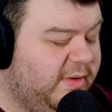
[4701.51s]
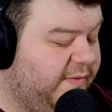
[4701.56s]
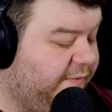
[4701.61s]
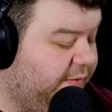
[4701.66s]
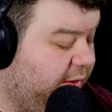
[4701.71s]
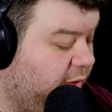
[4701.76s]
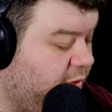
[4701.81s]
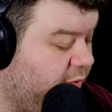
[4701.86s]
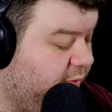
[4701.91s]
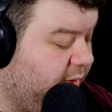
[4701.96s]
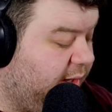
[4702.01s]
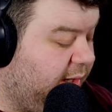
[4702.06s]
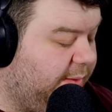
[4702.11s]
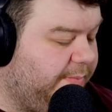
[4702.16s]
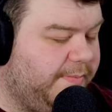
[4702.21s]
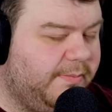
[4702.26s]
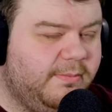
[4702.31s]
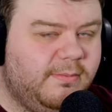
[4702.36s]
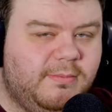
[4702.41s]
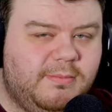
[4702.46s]
if they
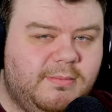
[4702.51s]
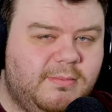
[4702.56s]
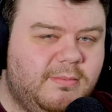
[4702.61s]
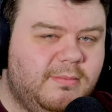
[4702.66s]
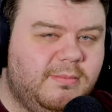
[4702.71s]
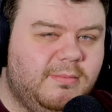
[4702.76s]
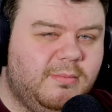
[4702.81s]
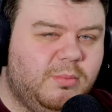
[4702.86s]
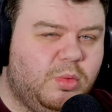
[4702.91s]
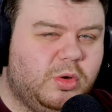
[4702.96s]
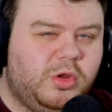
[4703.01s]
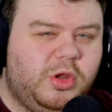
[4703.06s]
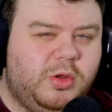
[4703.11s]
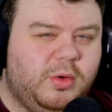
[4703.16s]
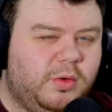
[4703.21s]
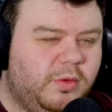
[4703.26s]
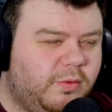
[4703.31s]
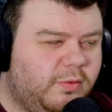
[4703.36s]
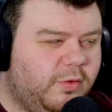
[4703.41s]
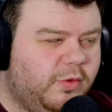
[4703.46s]
already watch
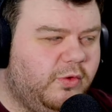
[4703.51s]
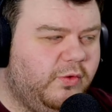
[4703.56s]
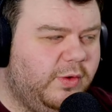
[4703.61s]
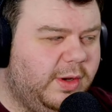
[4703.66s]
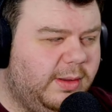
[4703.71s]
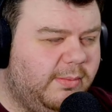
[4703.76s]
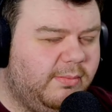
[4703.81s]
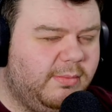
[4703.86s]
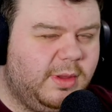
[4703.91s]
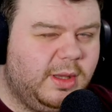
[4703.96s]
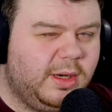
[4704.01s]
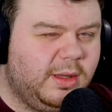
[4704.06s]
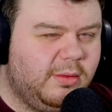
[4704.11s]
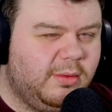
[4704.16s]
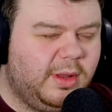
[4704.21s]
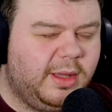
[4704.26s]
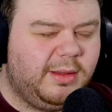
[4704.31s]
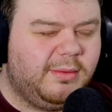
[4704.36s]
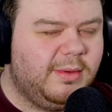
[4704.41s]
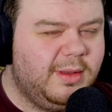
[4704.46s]
you on stream? You know,
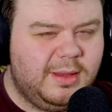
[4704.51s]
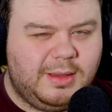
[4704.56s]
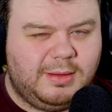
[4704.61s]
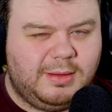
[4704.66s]
like